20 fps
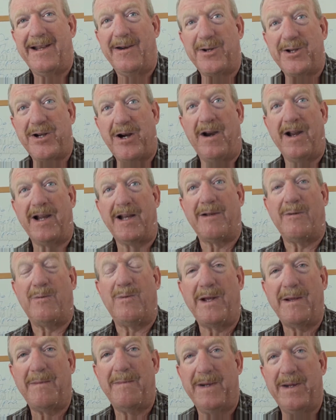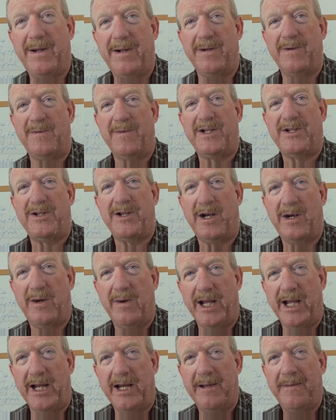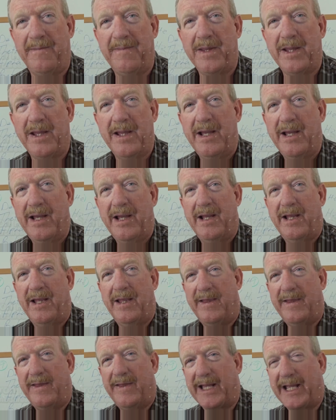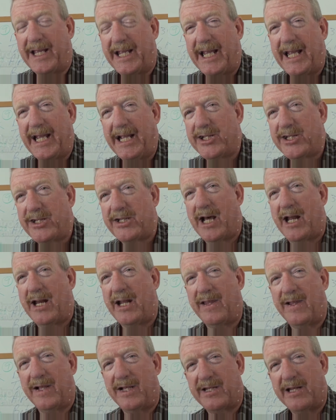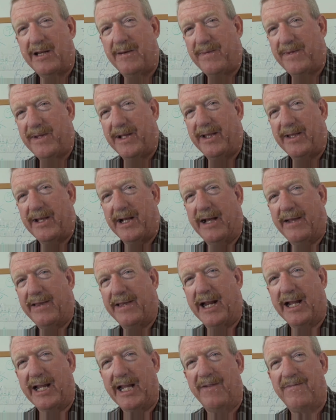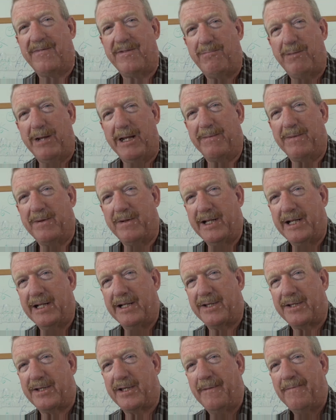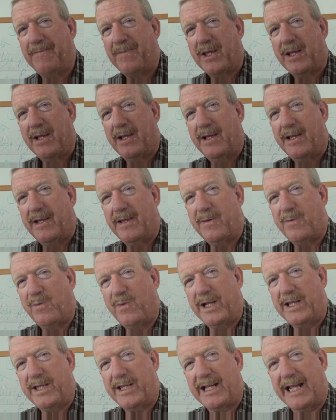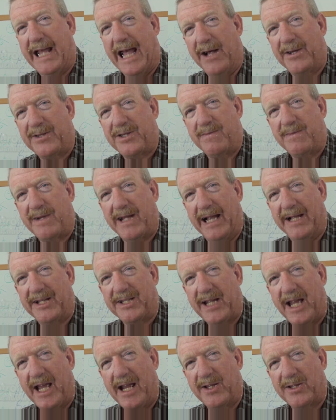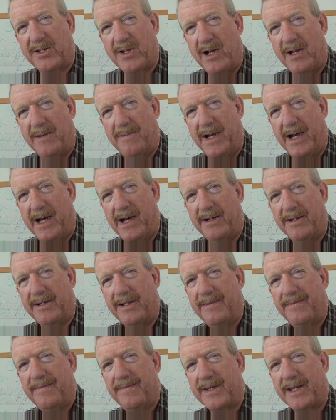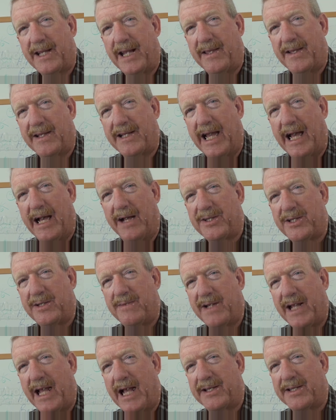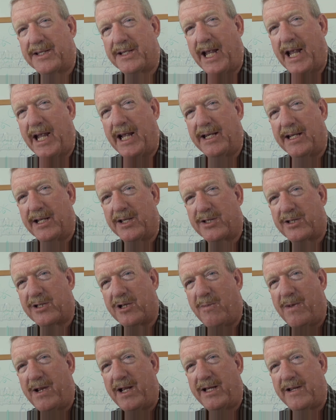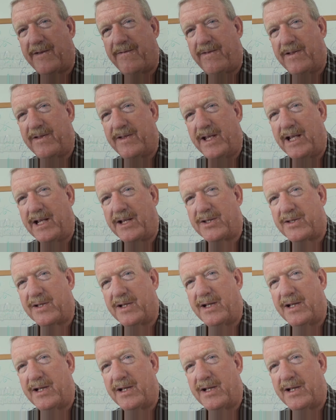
They're starting to rebuild and regenerate. The key study that I give to people is what the calcium cascade is all about. Okay, the calcium cascade does so many different things.